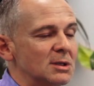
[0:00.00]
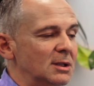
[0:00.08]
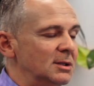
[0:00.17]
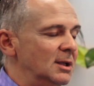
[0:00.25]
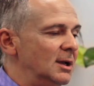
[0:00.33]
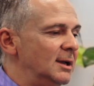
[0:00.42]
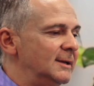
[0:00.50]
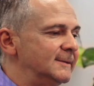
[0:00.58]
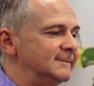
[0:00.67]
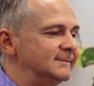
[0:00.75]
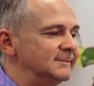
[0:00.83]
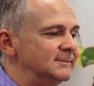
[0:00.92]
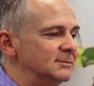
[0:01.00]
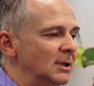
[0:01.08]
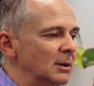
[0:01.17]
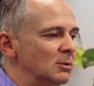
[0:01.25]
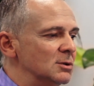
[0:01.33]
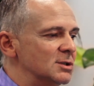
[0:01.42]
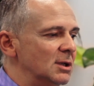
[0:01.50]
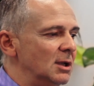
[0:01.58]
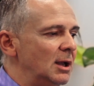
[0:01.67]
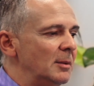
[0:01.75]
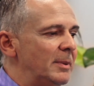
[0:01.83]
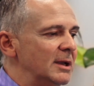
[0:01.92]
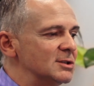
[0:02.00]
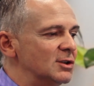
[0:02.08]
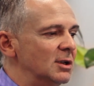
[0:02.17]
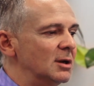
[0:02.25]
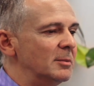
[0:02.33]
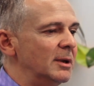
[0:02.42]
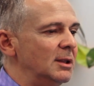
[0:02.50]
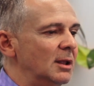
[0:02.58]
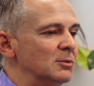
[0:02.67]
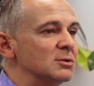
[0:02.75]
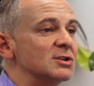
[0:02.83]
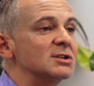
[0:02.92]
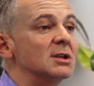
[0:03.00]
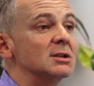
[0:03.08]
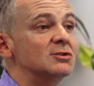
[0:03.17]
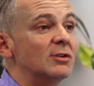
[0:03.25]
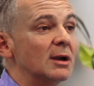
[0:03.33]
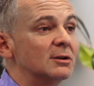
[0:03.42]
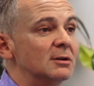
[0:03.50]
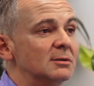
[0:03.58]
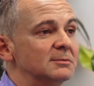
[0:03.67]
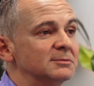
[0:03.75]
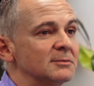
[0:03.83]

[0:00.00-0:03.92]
and I was an alpine skier. My dad was a ski instructor,